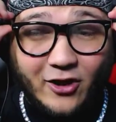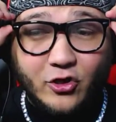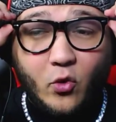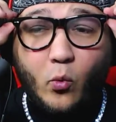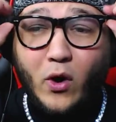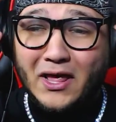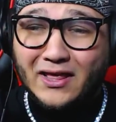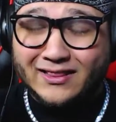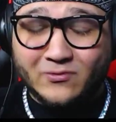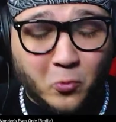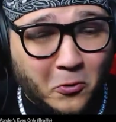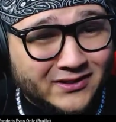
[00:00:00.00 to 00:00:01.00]
don't know
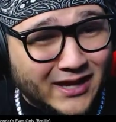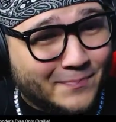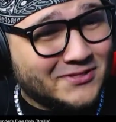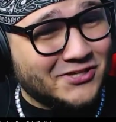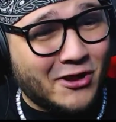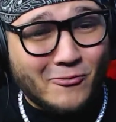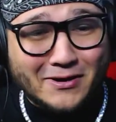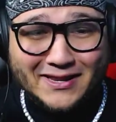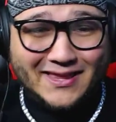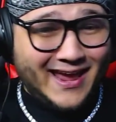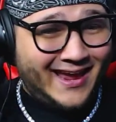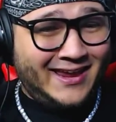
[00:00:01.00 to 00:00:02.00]
what type of song we're
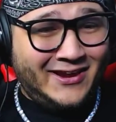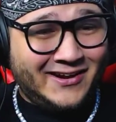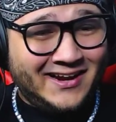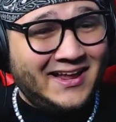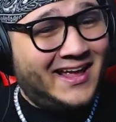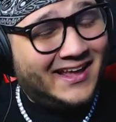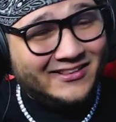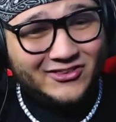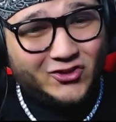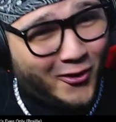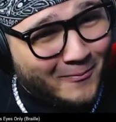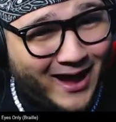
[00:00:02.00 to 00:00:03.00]
gonna get here.
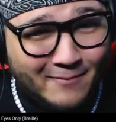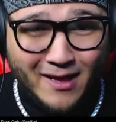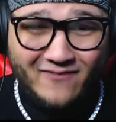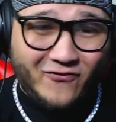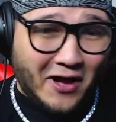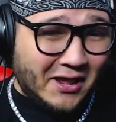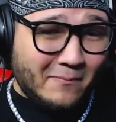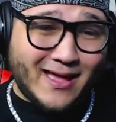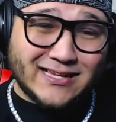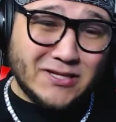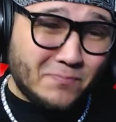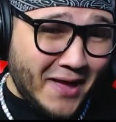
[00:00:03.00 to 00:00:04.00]
Don't mind my fucking
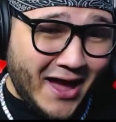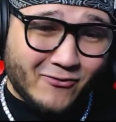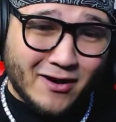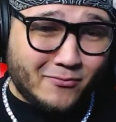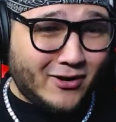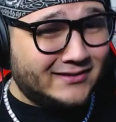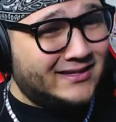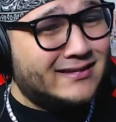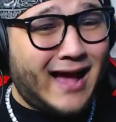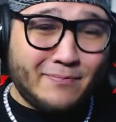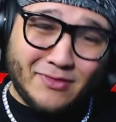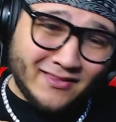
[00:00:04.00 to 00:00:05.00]
messy background, bro. I
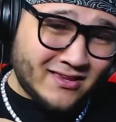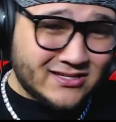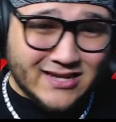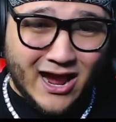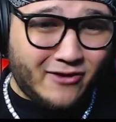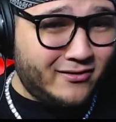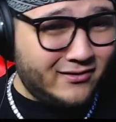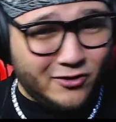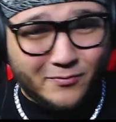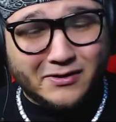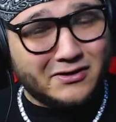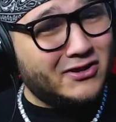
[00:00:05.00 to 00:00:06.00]
just hopped out the shower a
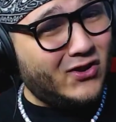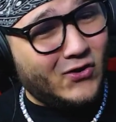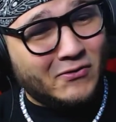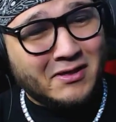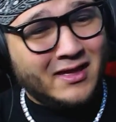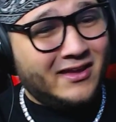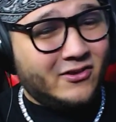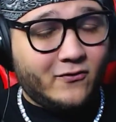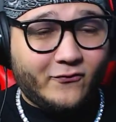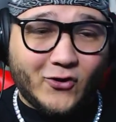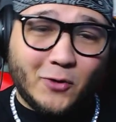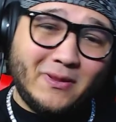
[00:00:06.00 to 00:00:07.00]
little bit ago.
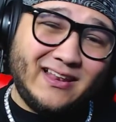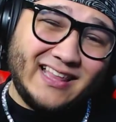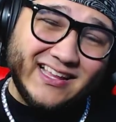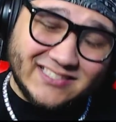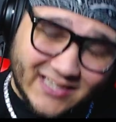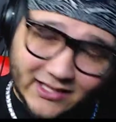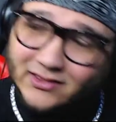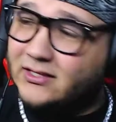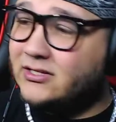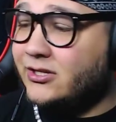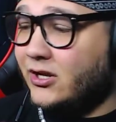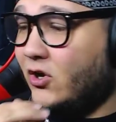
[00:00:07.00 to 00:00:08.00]
You feel me? Let's get
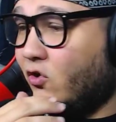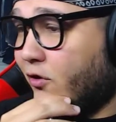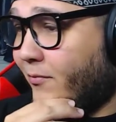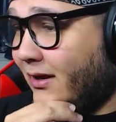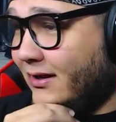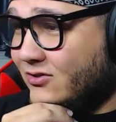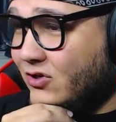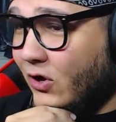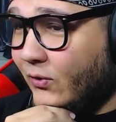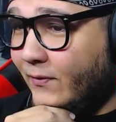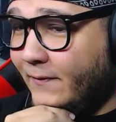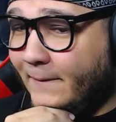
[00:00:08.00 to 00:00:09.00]
this shit going, man. Let's
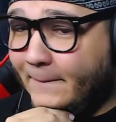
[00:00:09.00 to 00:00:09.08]
go.